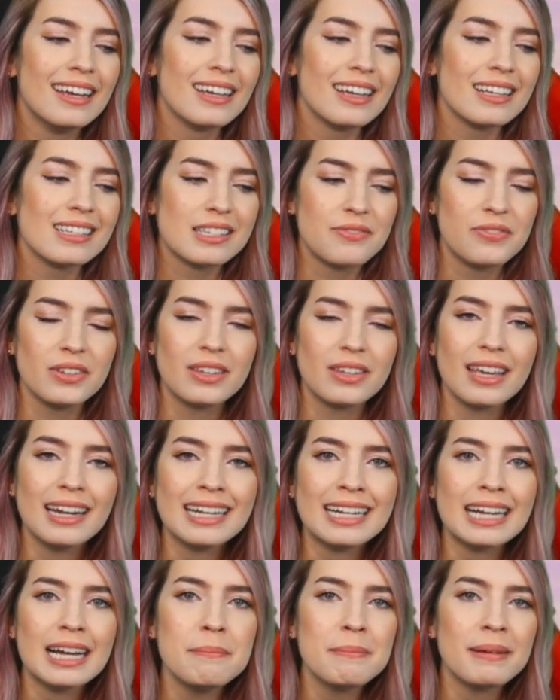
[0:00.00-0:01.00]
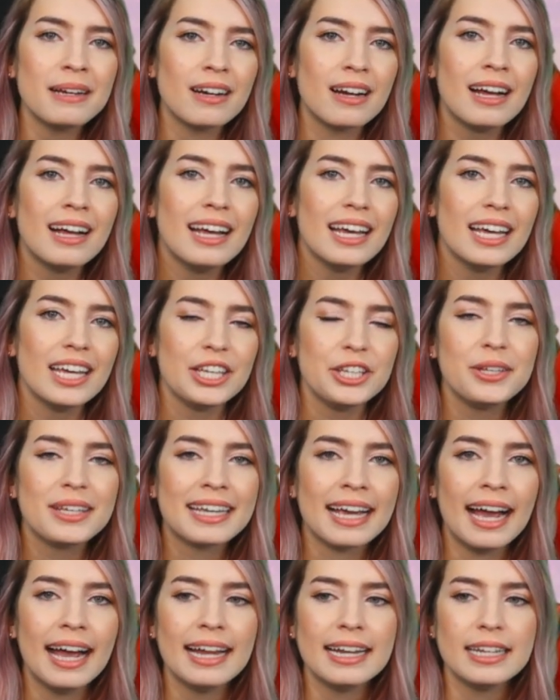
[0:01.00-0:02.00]
is if you get a Chimera, you
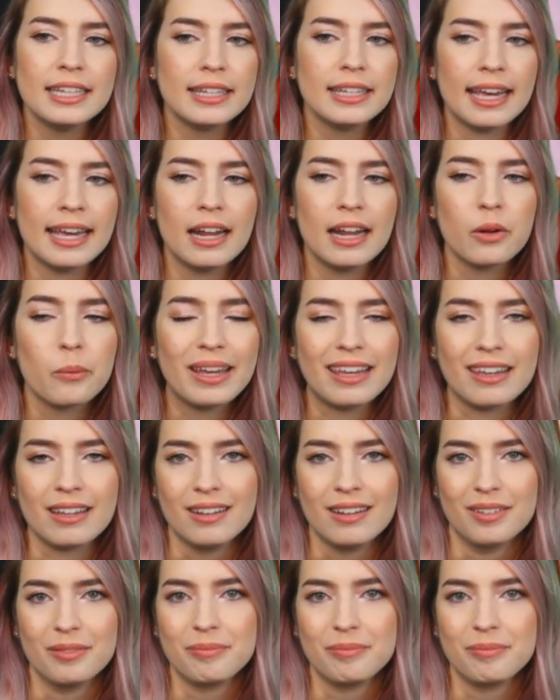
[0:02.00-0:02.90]
can't awaken him.